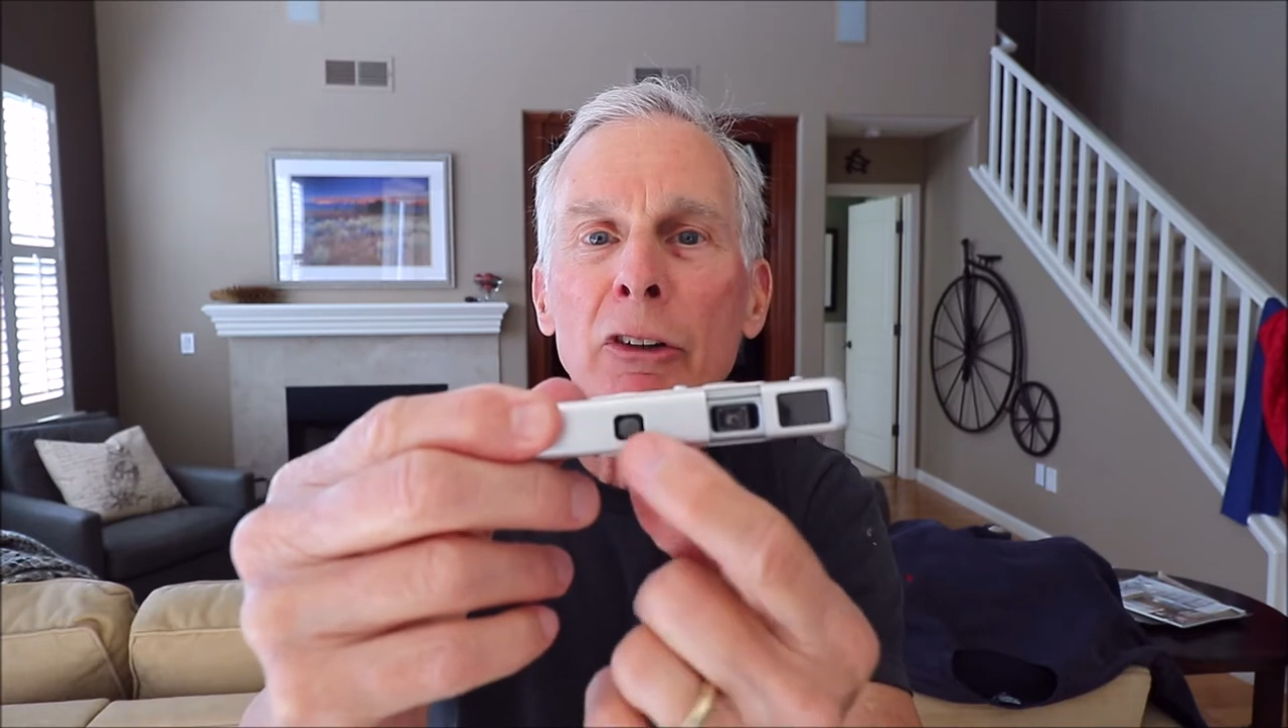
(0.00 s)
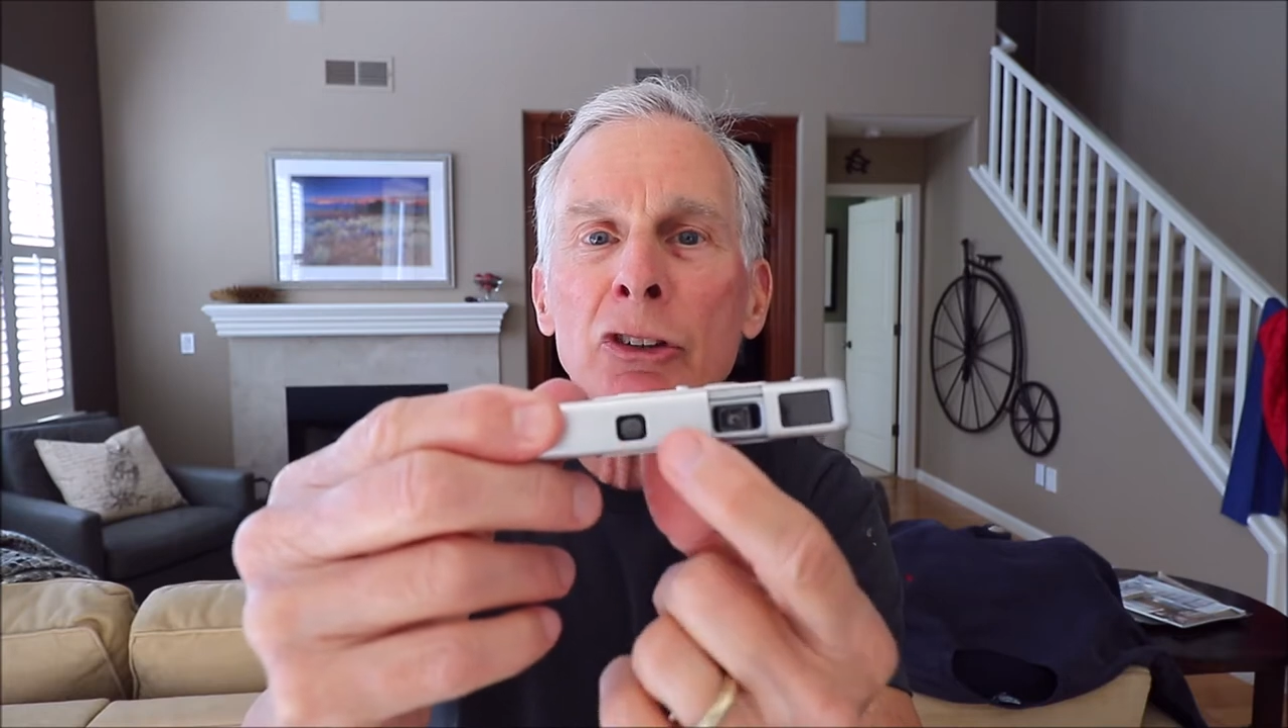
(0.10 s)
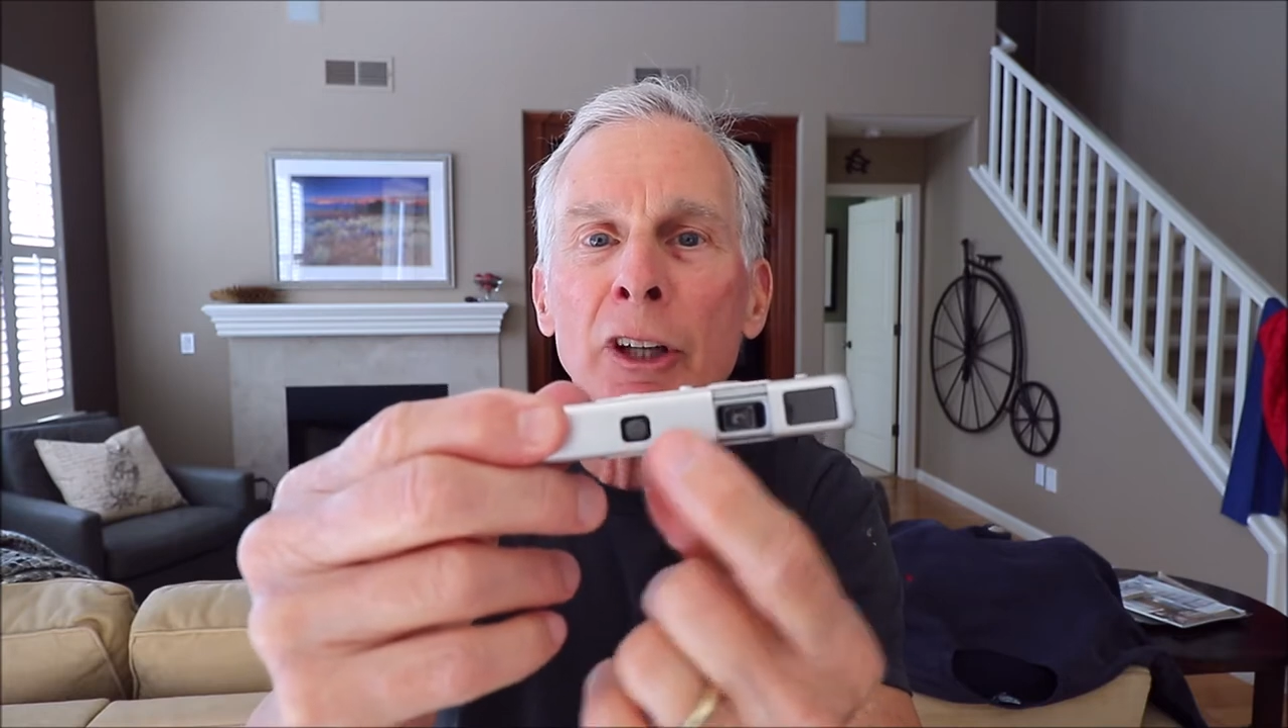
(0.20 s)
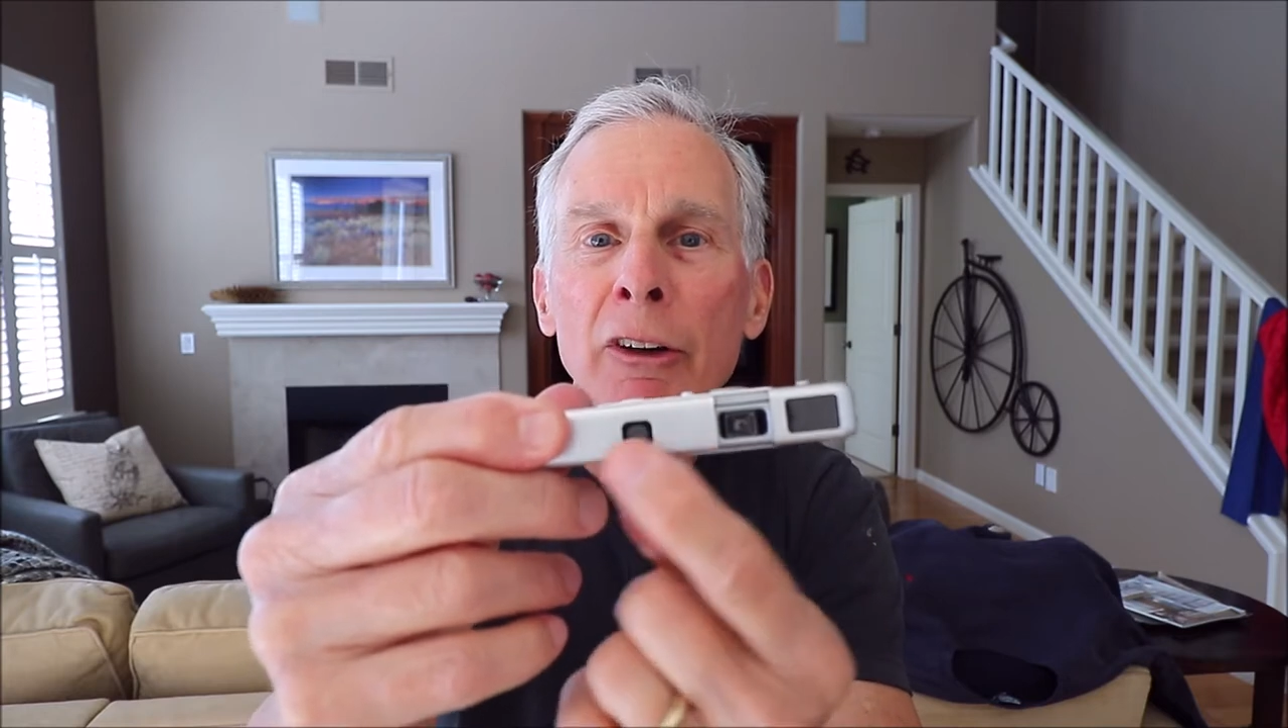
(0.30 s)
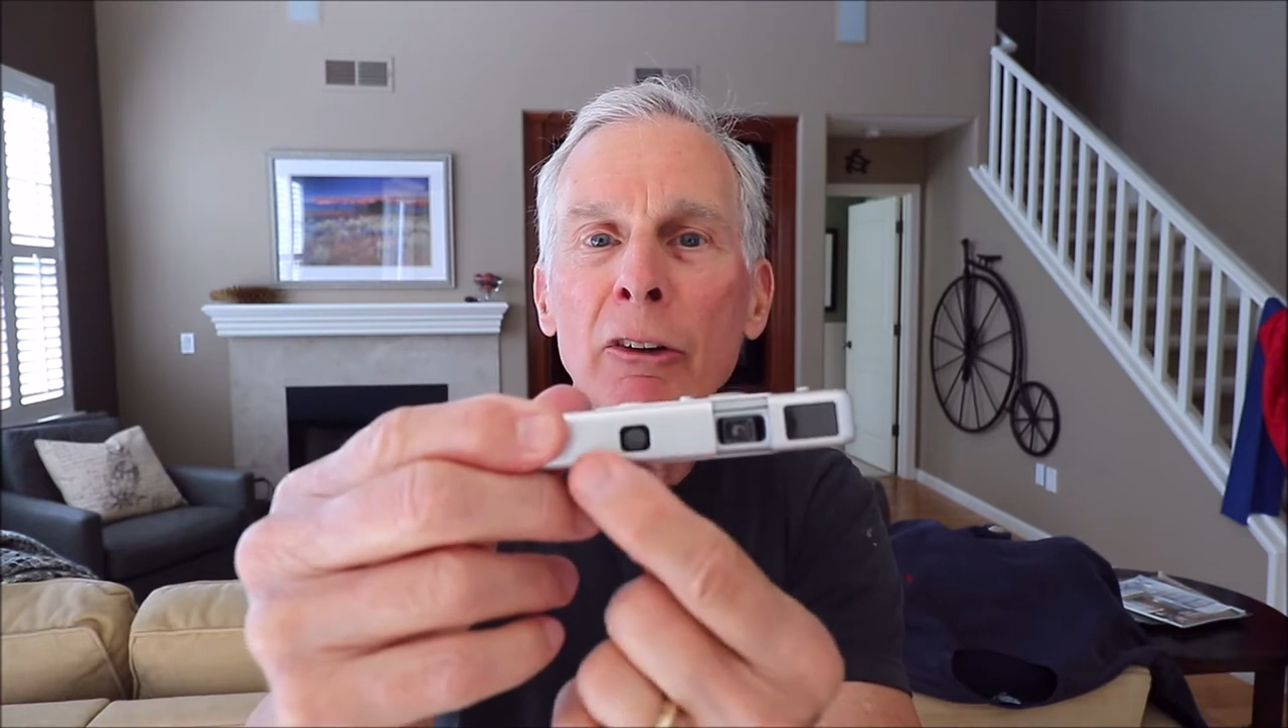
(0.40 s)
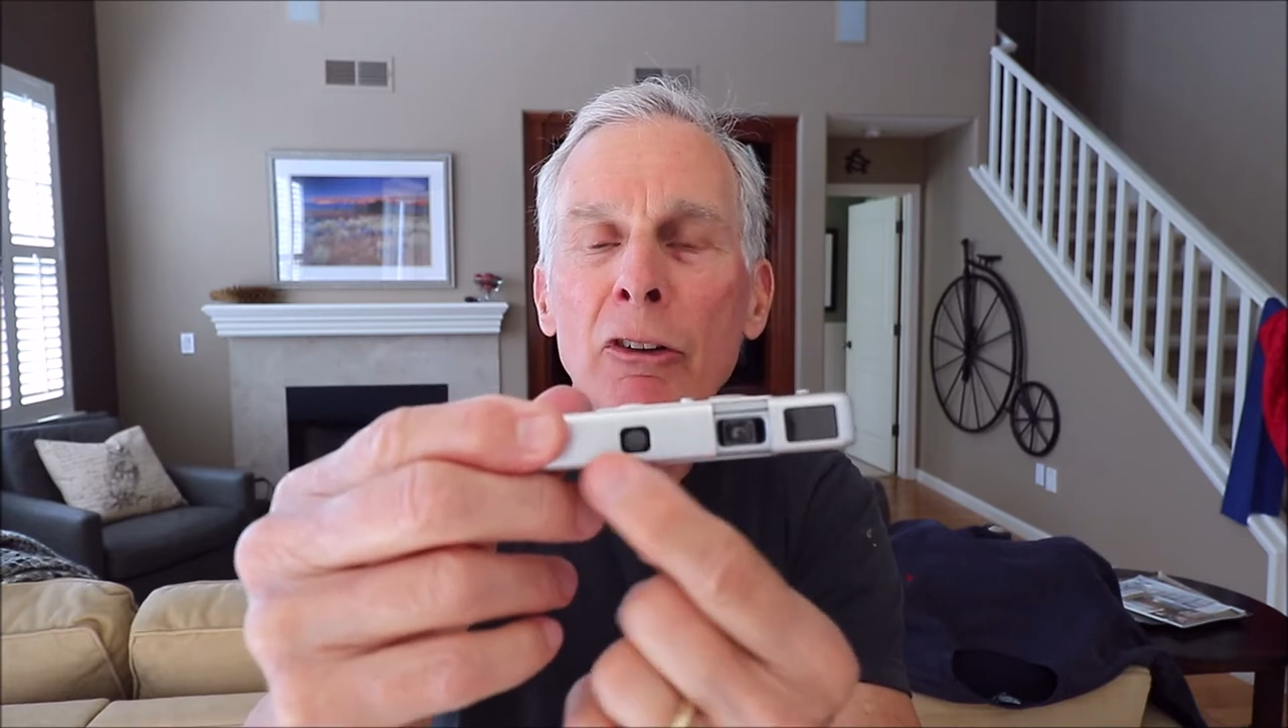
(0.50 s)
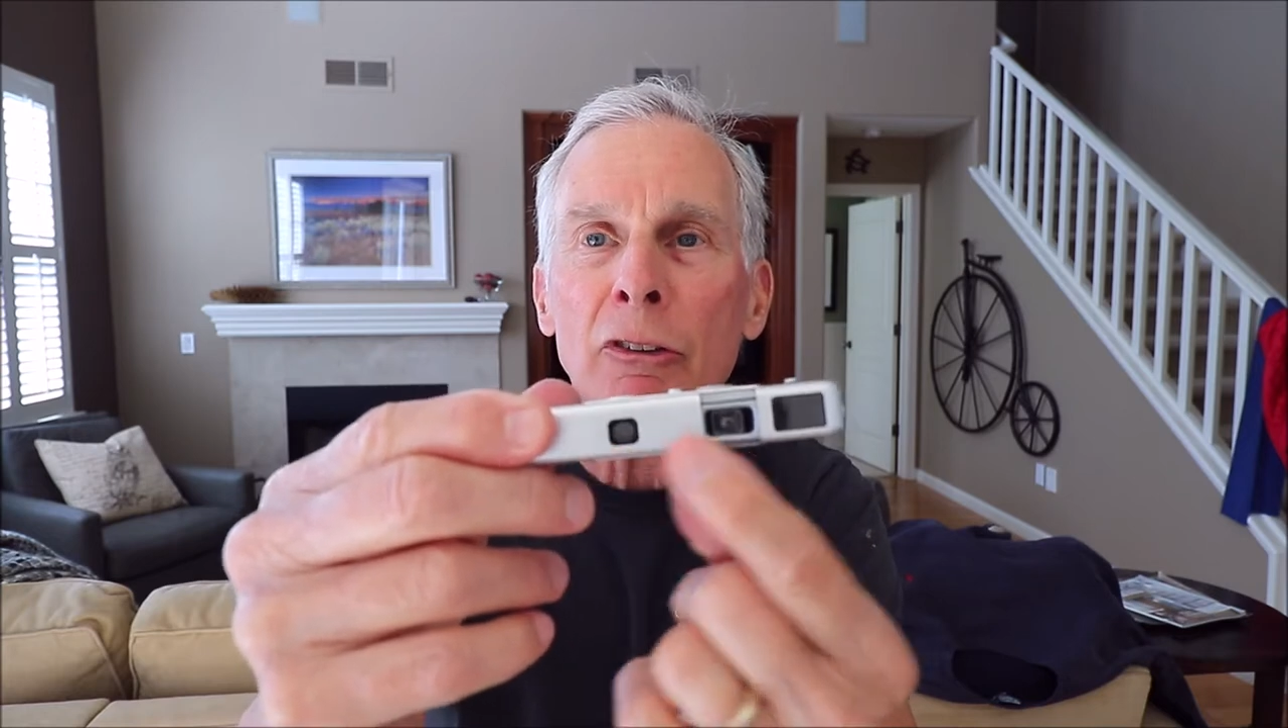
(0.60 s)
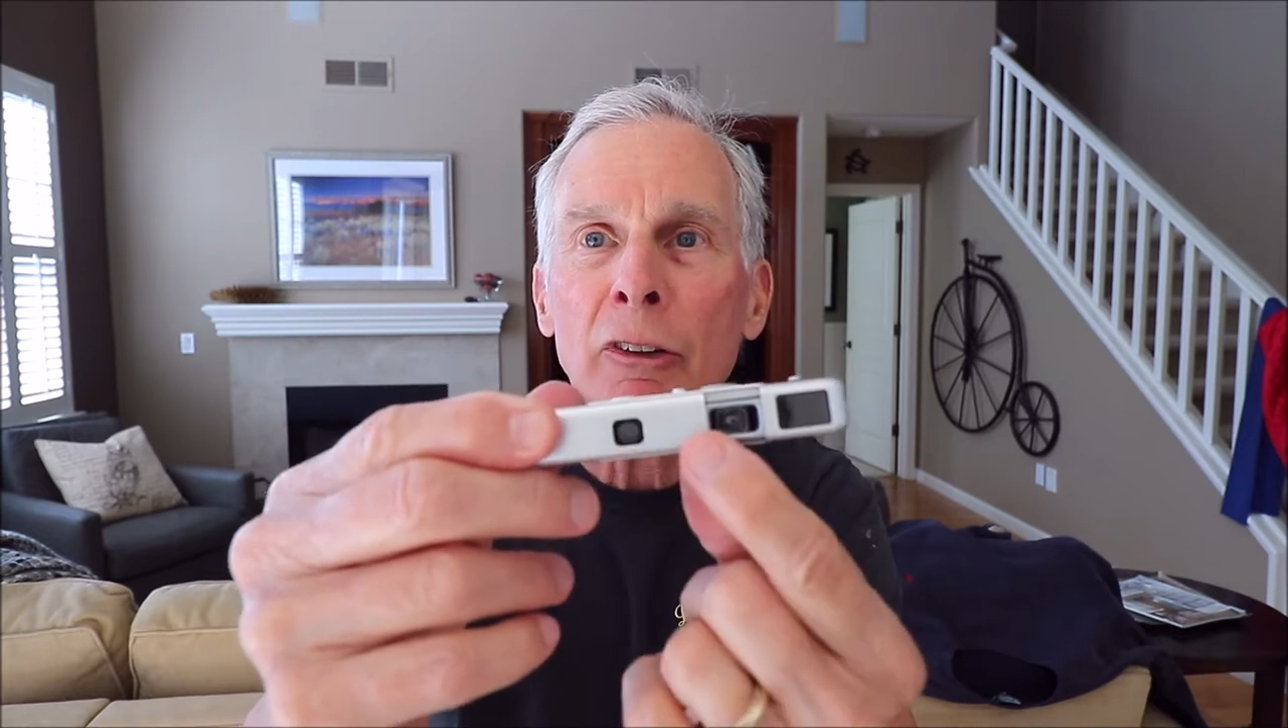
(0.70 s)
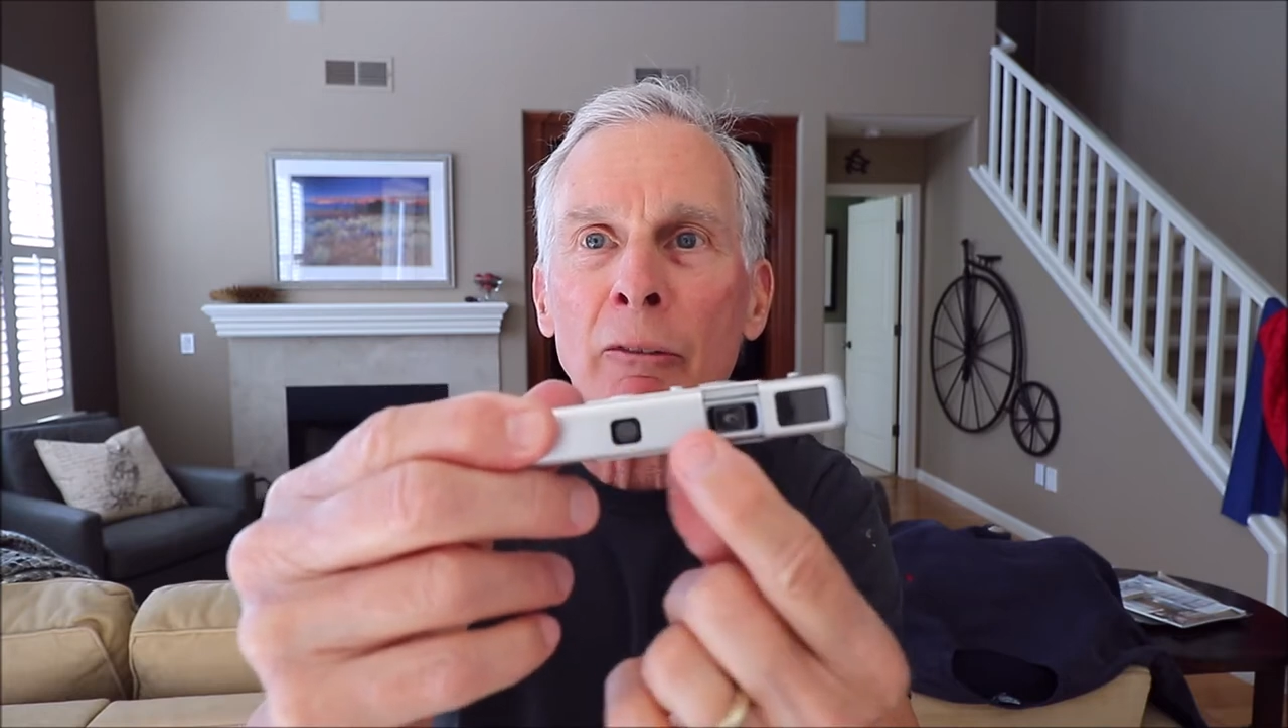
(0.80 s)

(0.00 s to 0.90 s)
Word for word: The shutter is